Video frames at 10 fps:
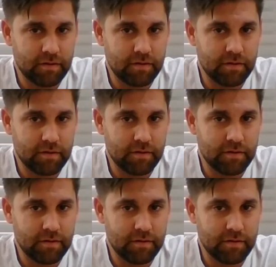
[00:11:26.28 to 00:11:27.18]

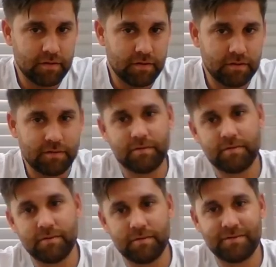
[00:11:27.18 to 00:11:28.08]

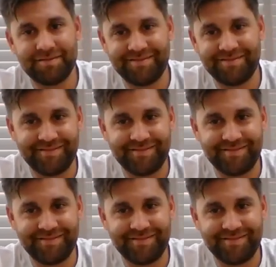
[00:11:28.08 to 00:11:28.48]
No words are spoken by the person on screen.